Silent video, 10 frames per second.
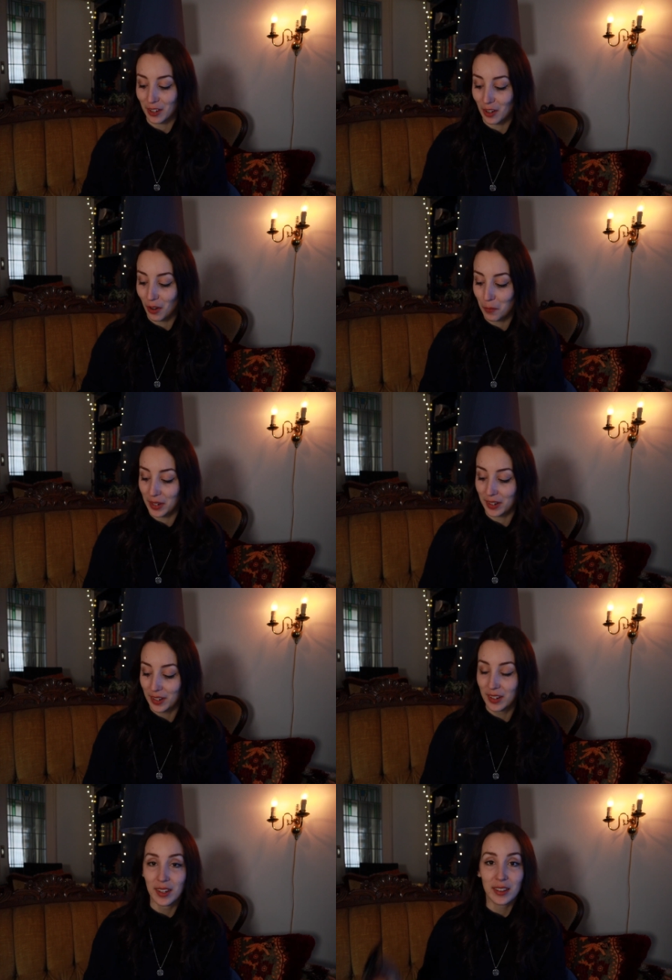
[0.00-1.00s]
You know, I mean,
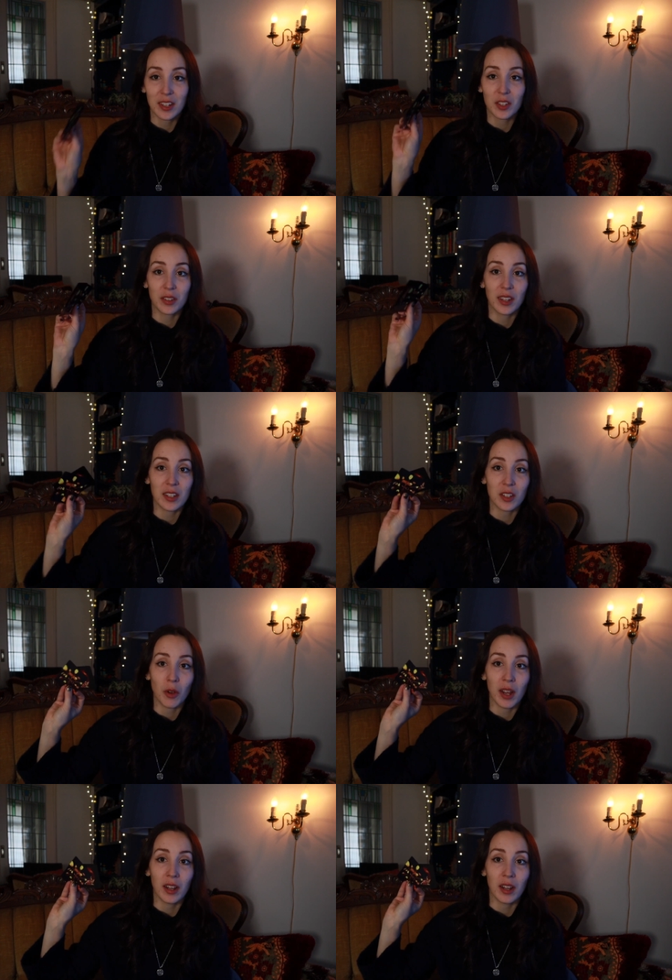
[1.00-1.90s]
there's there's quite